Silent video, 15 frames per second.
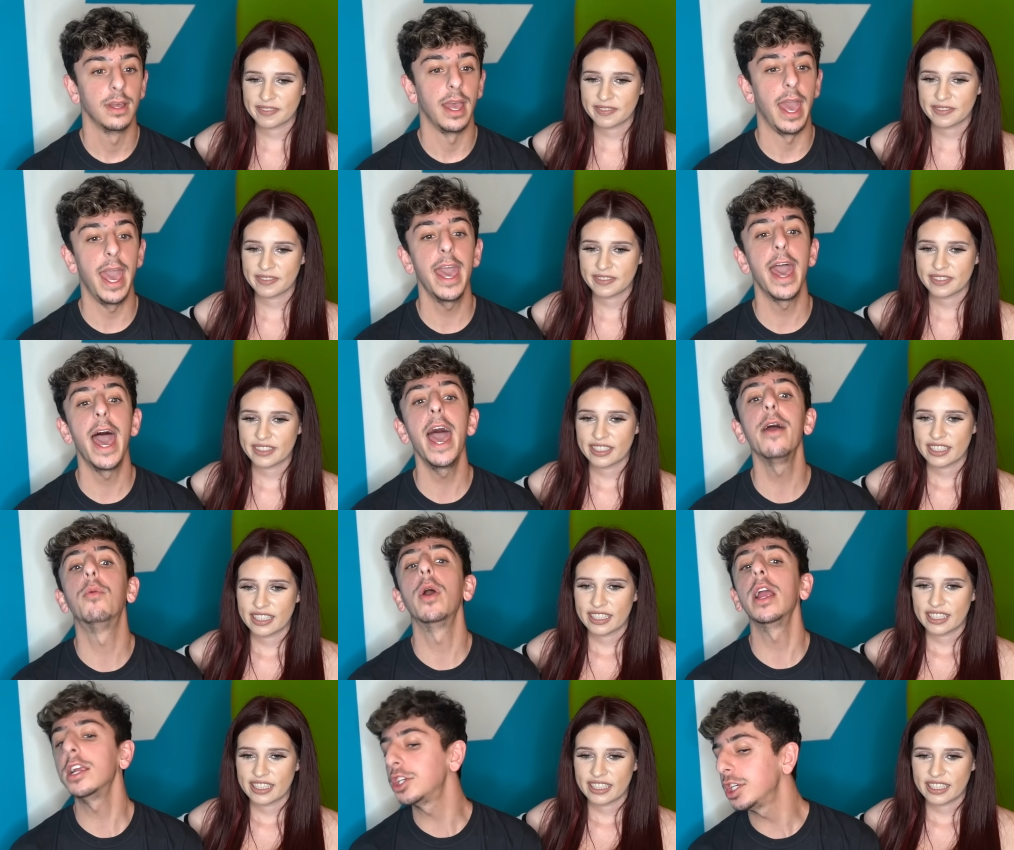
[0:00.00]
Speaker 1: Hey, hey,
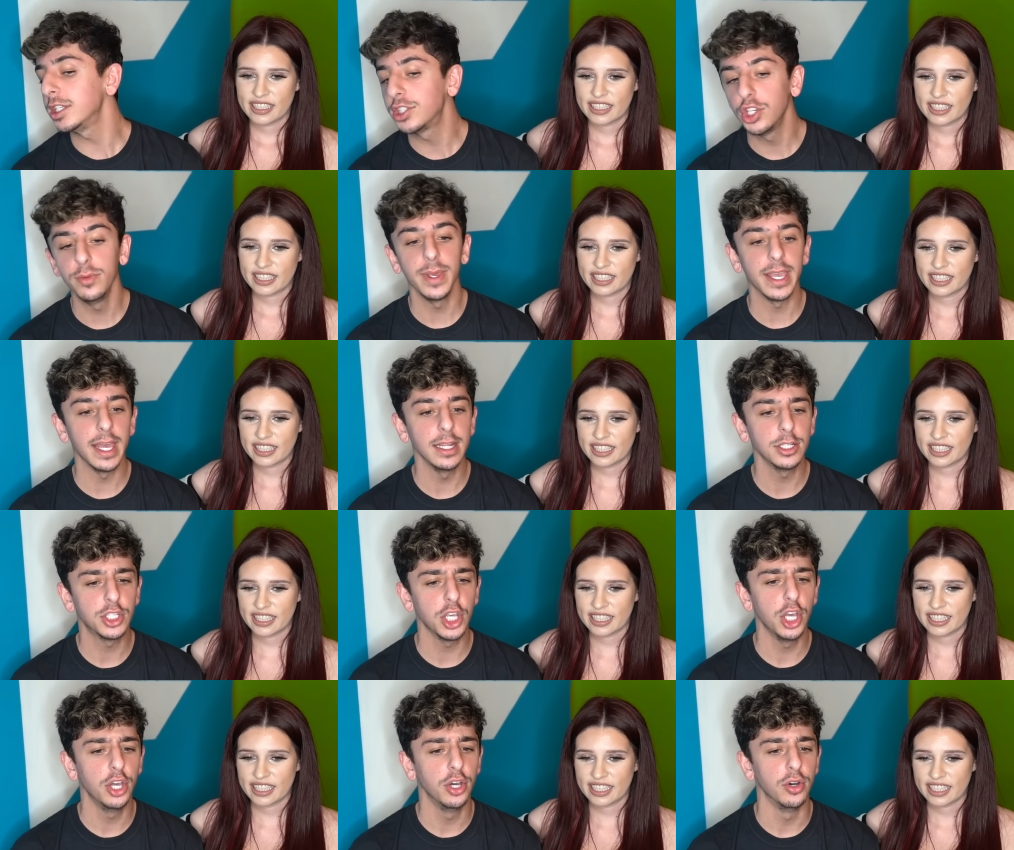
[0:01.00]
where is she zooming into?
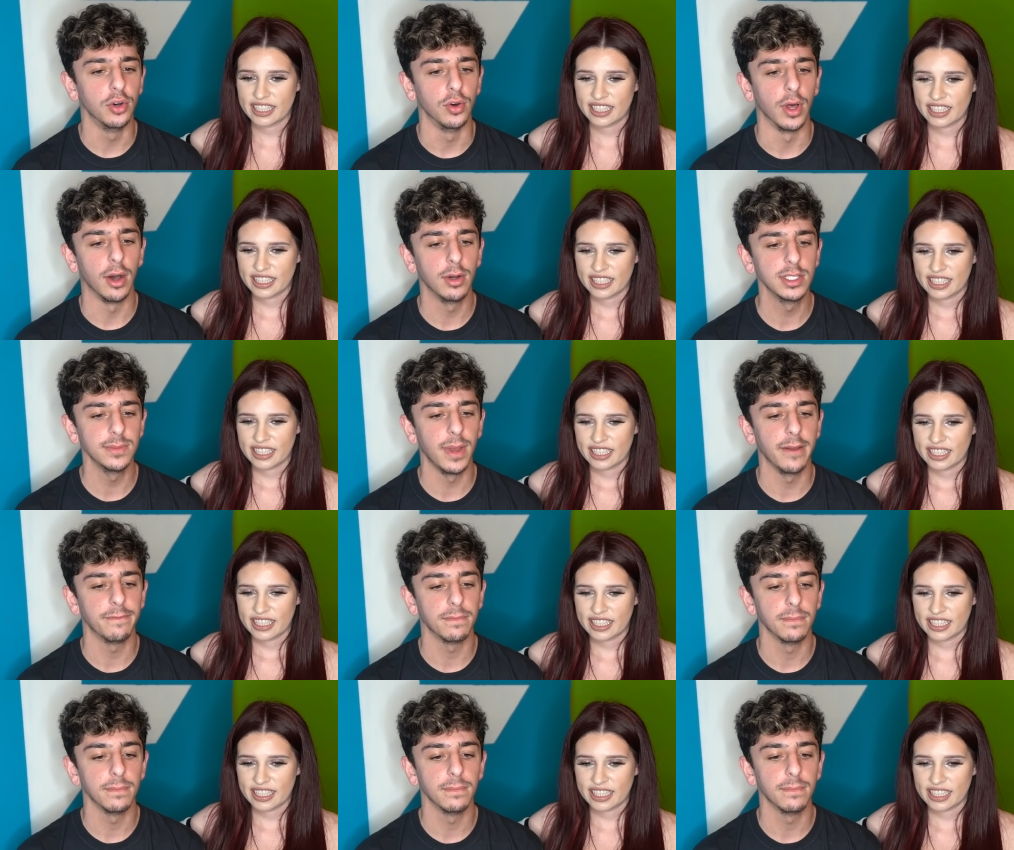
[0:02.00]
That wasn't my...